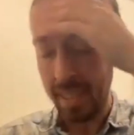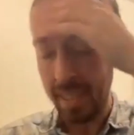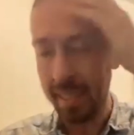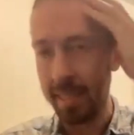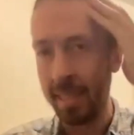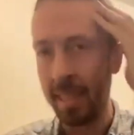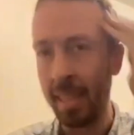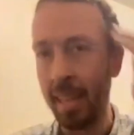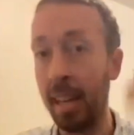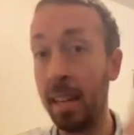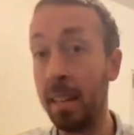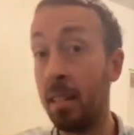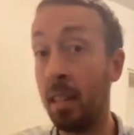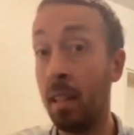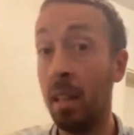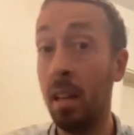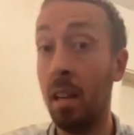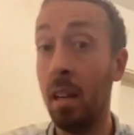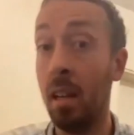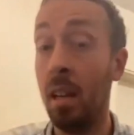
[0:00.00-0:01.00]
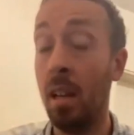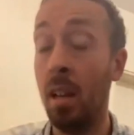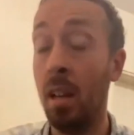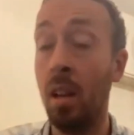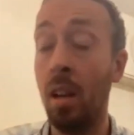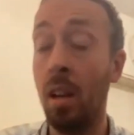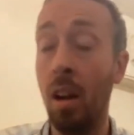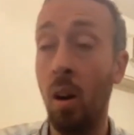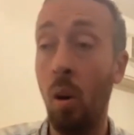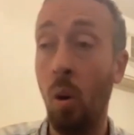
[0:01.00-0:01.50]
is that
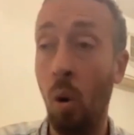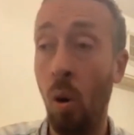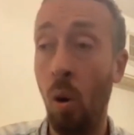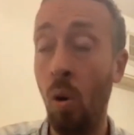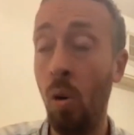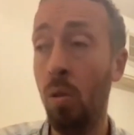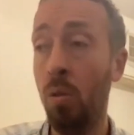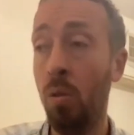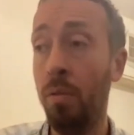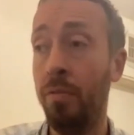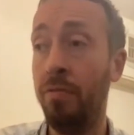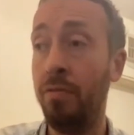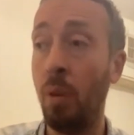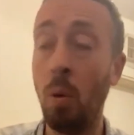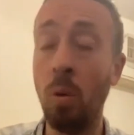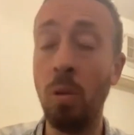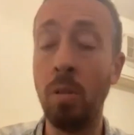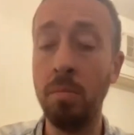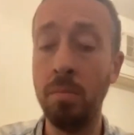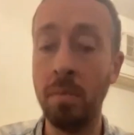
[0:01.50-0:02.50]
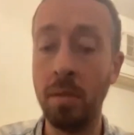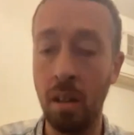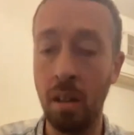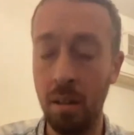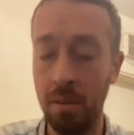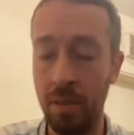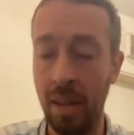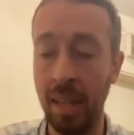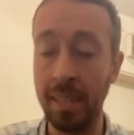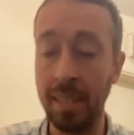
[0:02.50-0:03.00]
all forms
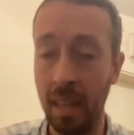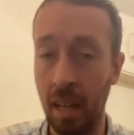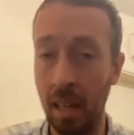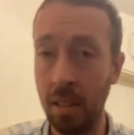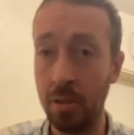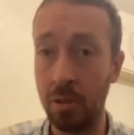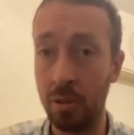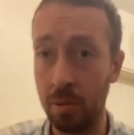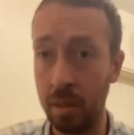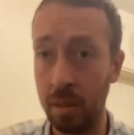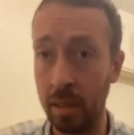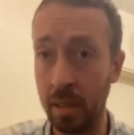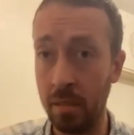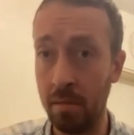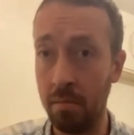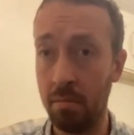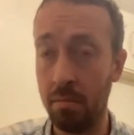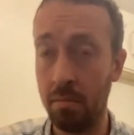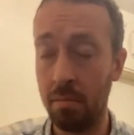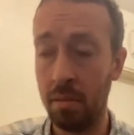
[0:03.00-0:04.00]
of idolatry